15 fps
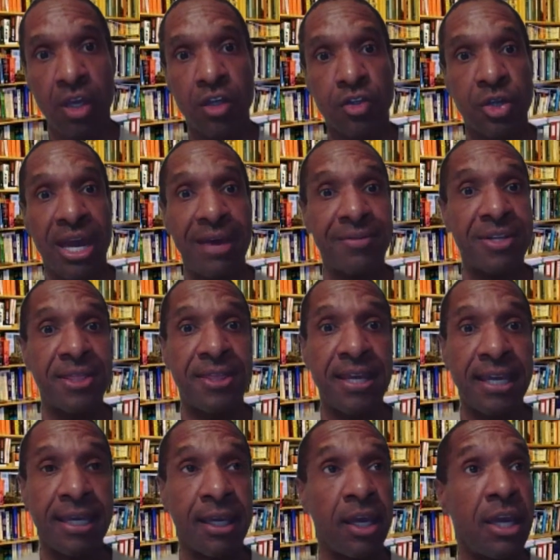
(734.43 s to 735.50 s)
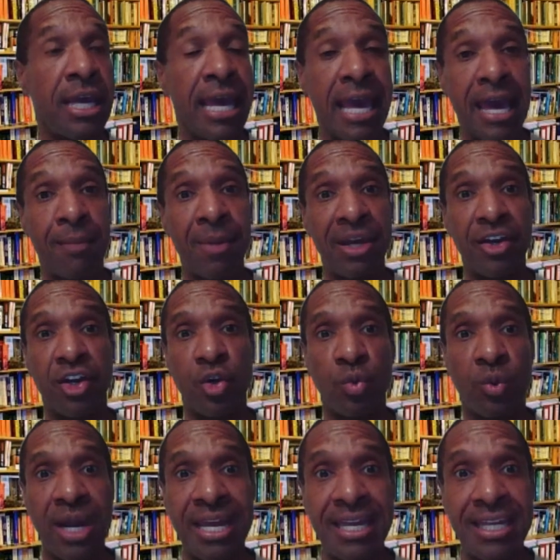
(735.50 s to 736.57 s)
So you have to think, am I going to
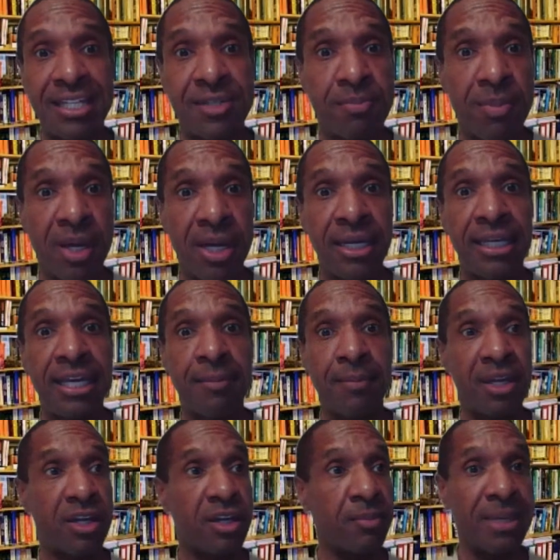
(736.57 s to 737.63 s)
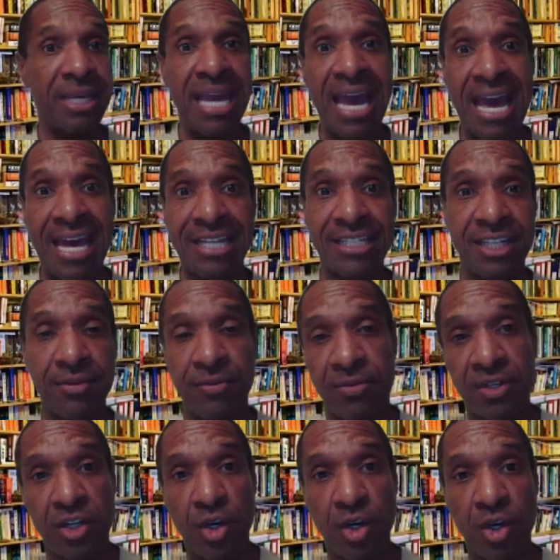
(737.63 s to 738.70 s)
raise money? Am I going to be asking for
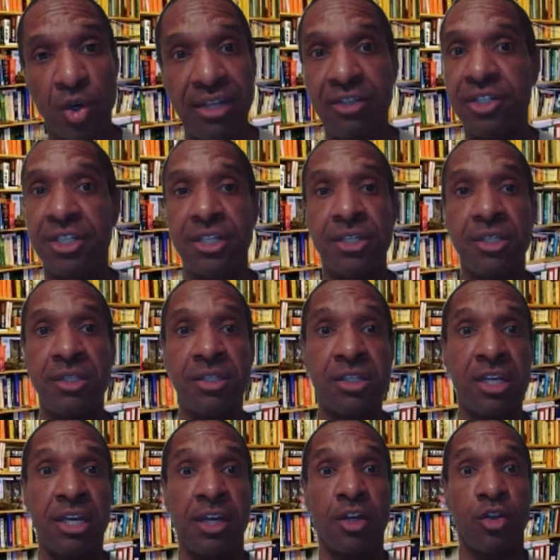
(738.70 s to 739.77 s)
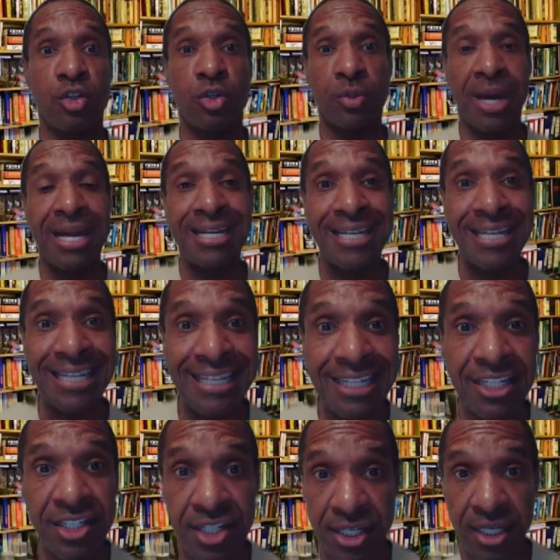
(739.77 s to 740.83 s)
donations? Do I
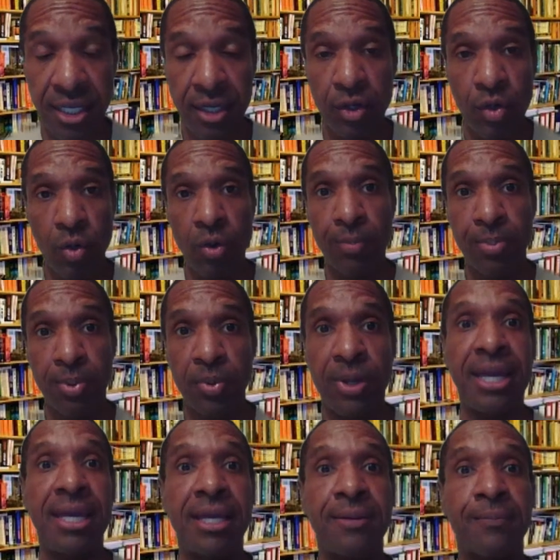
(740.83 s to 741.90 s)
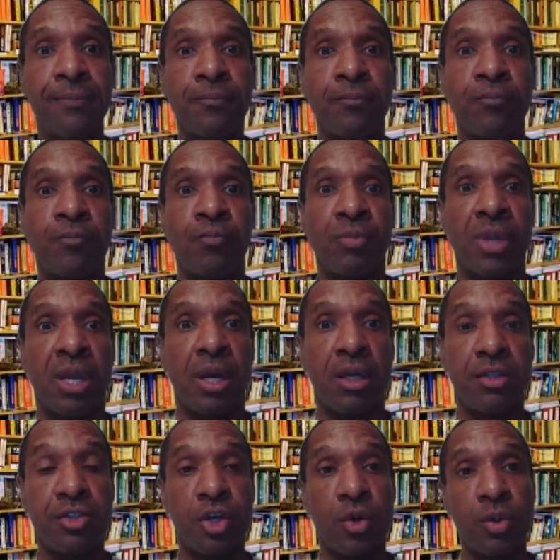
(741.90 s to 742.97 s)
need to incorporate?
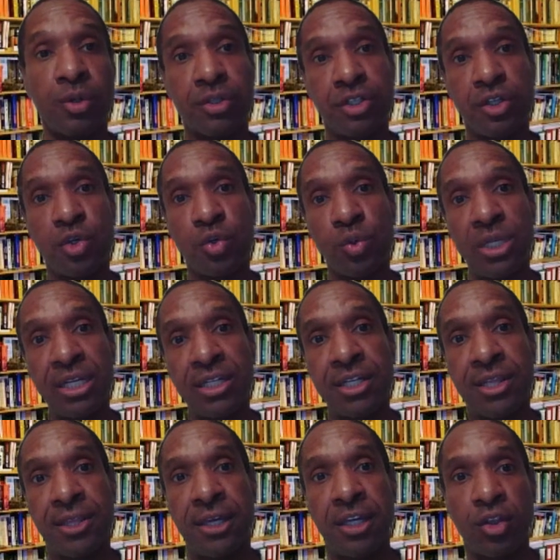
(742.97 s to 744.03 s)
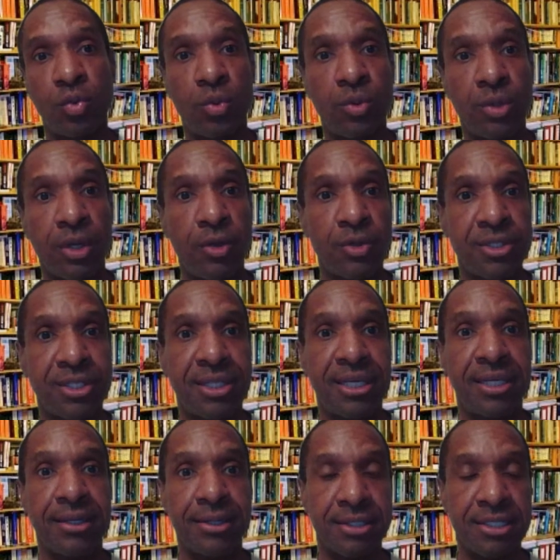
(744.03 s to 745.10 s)
So you need to think through those
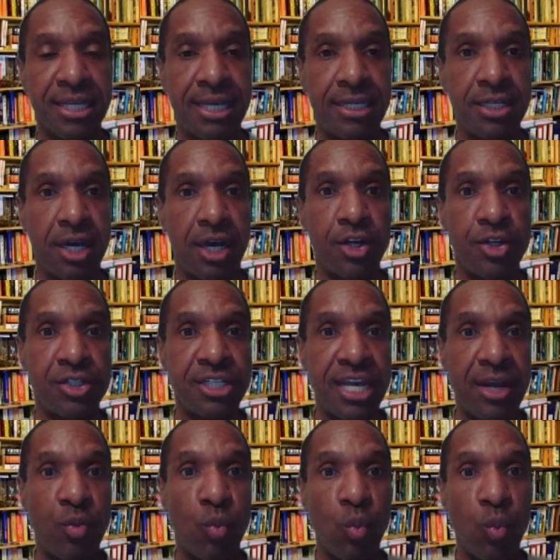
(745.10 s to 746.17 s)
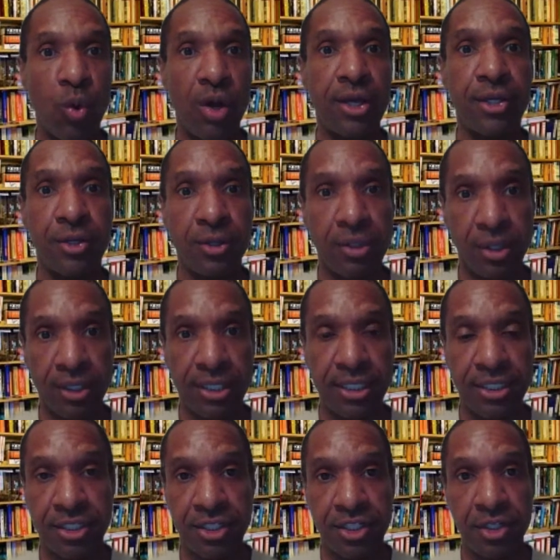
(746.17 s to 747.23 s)
things and to understand what you're looking
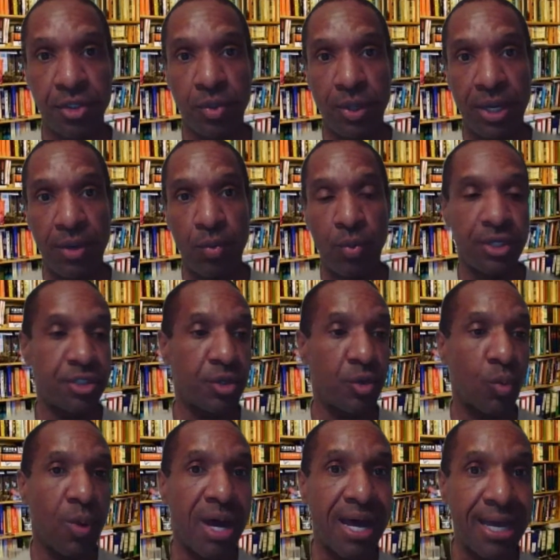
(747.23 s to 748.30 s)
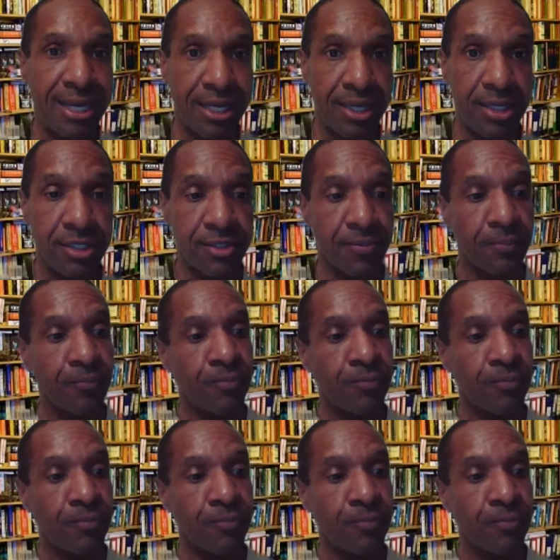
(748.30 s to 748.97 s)
to do and what your why is.